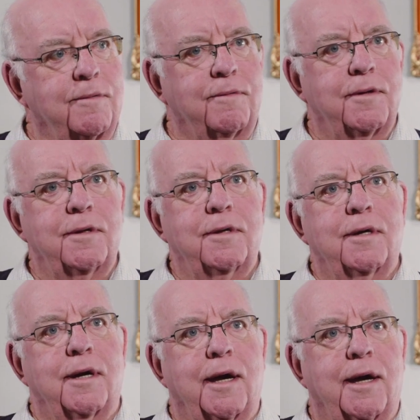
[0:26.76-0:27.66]
of
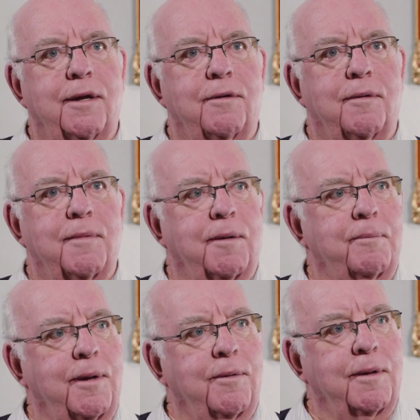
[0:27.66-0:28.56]
Gayndah and
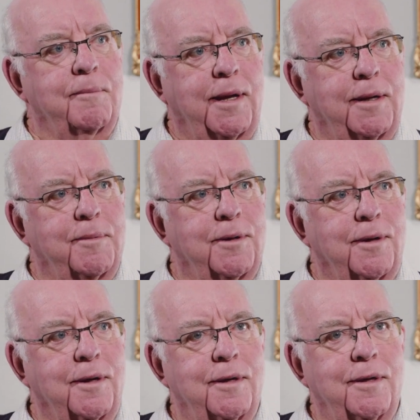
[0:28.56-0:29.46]
Mount Perry and Bundaberg.